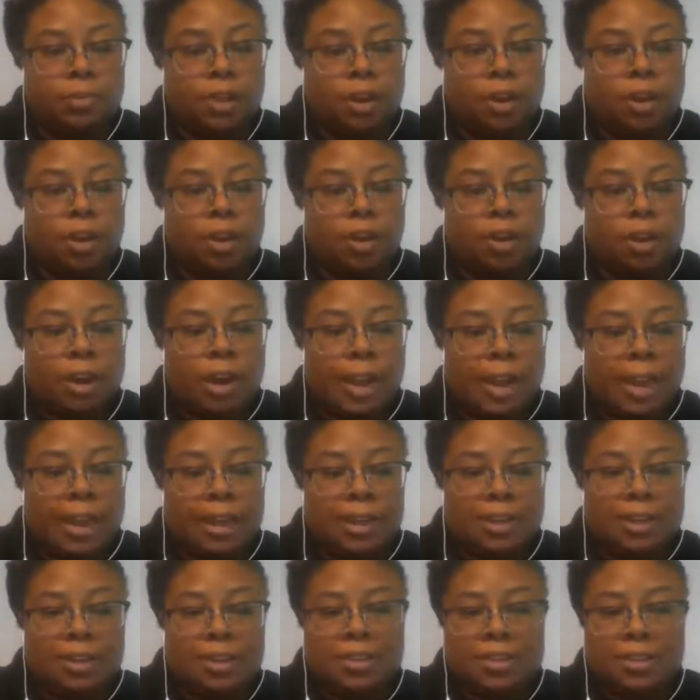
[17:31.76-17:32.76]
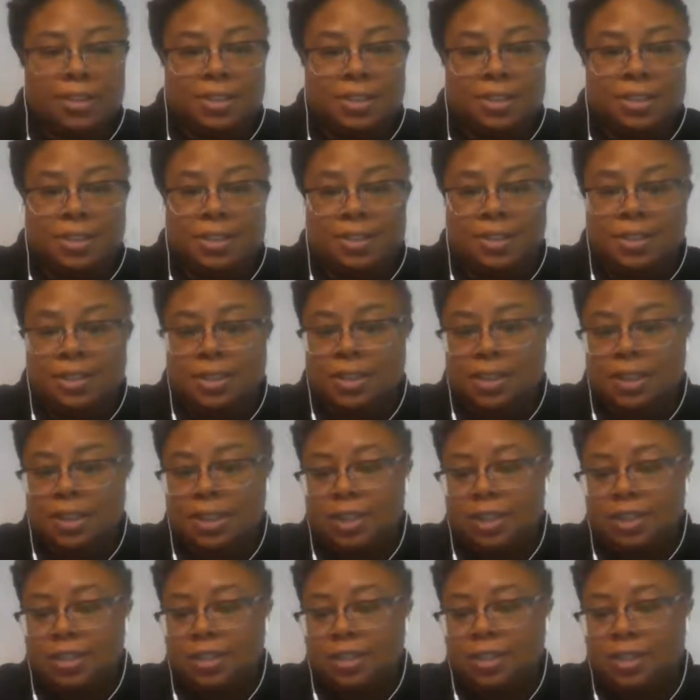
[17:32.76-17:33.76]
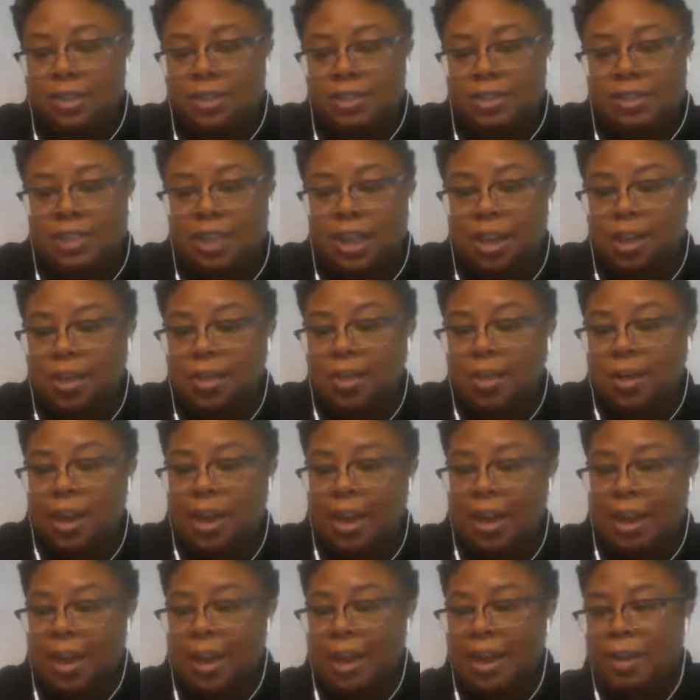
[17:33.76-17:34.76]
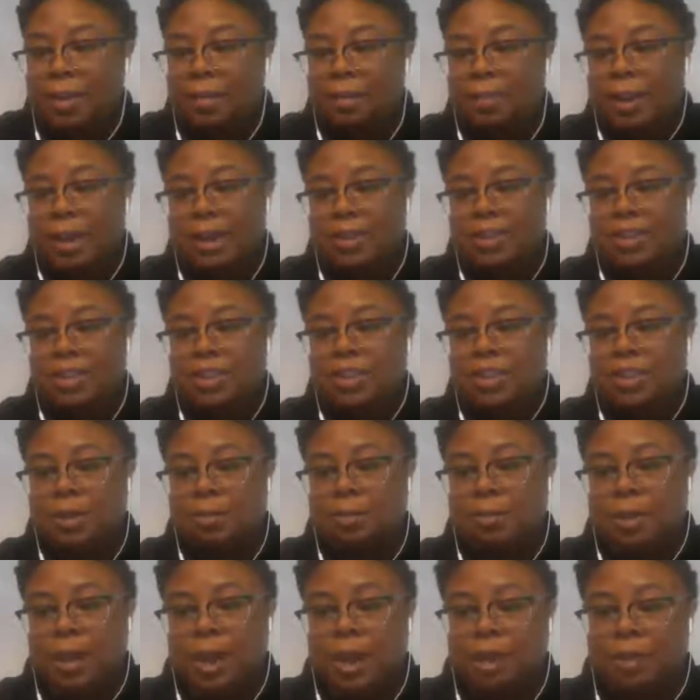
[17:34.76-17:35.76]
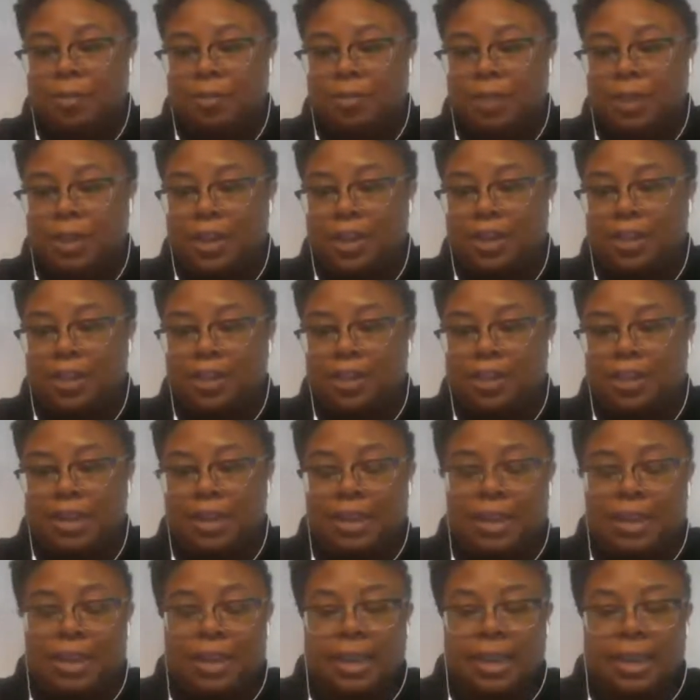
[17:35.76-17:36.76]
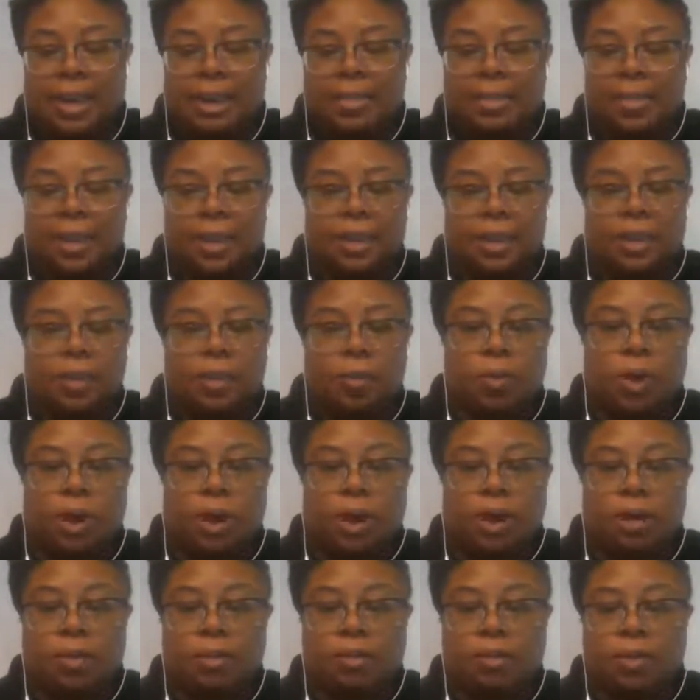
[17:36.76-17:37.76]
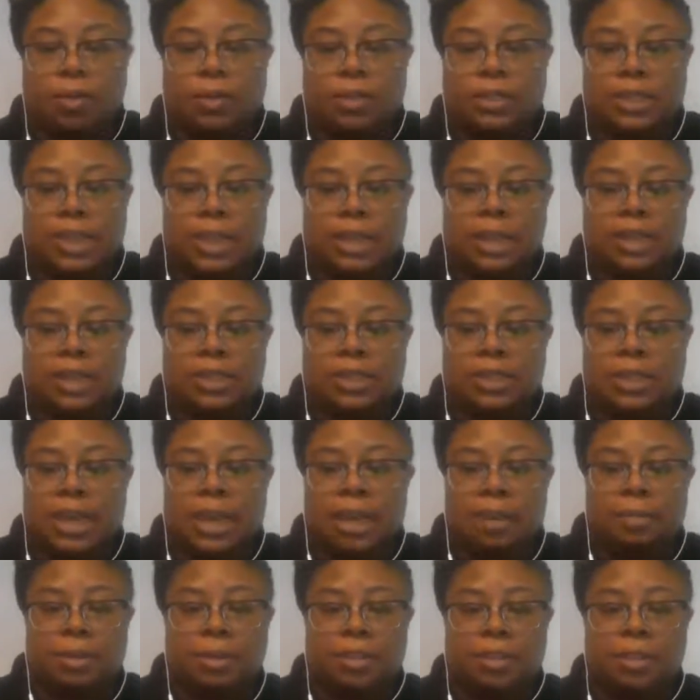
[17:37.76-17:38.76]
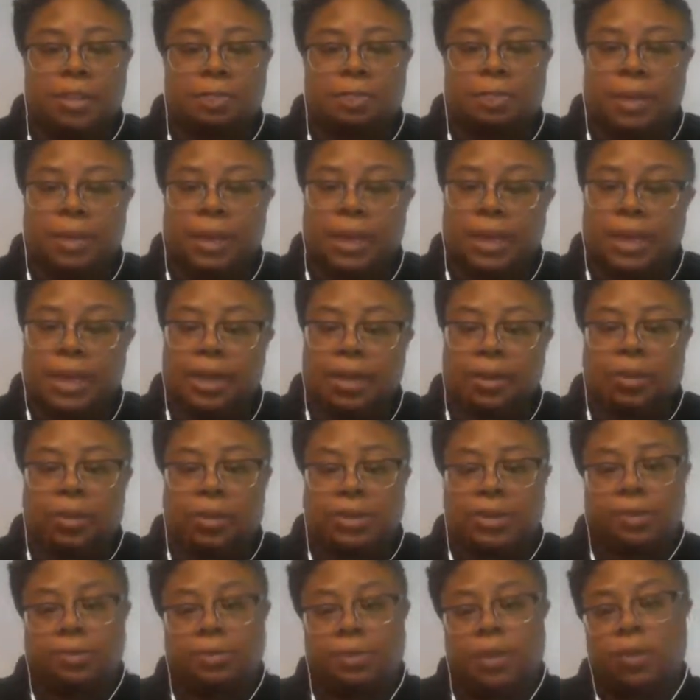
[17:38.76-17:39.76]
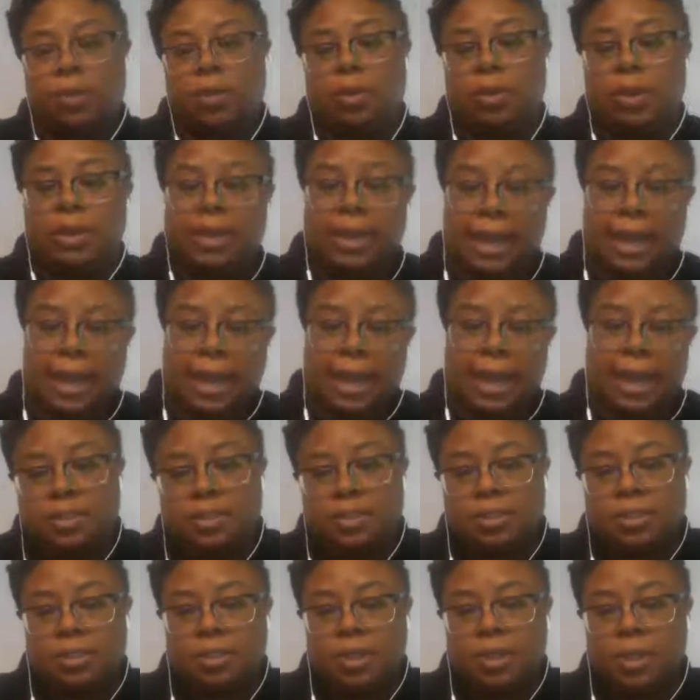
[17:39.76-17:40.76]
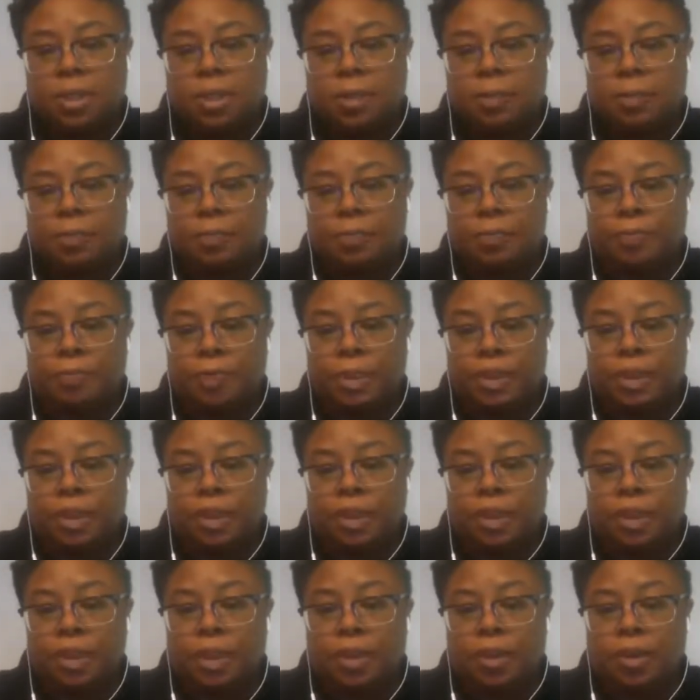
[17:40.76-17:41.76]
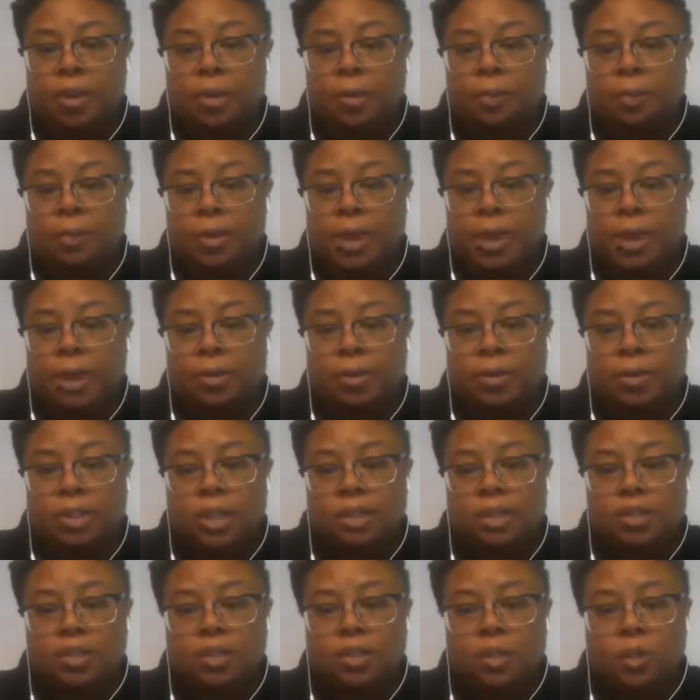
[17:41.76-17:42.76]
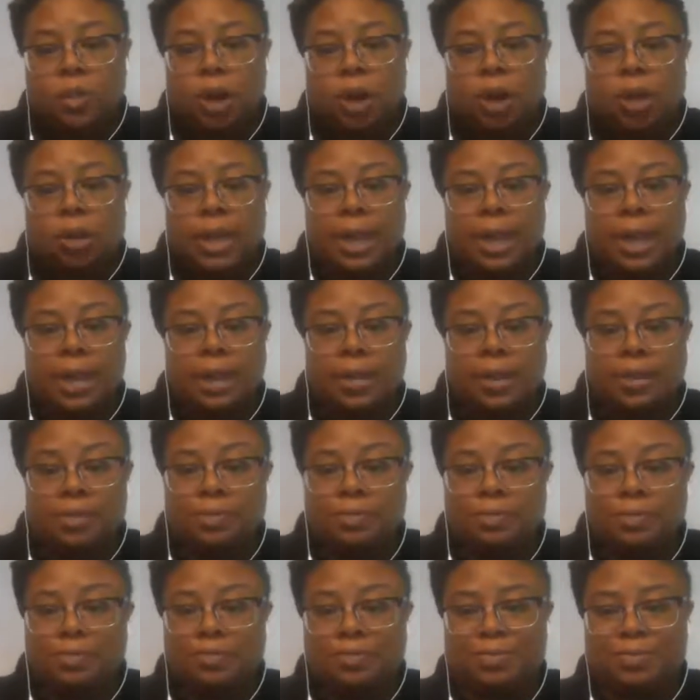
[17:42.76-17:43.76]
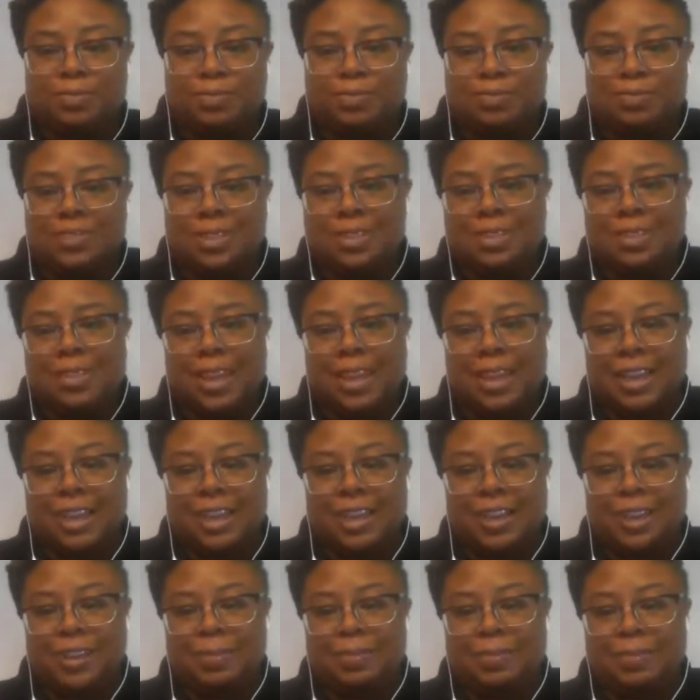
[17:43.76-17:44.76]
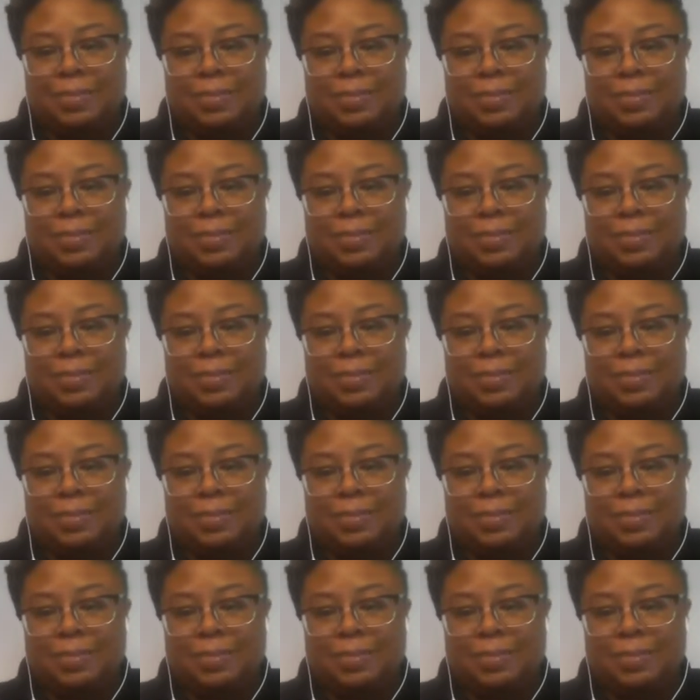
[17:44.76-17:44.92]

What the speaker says: All right. So I am about to jump off here. Again, I thank you all for taking the time to jump in. I know it's the middle of the day, Oh, I will talk to you all later. Thank you.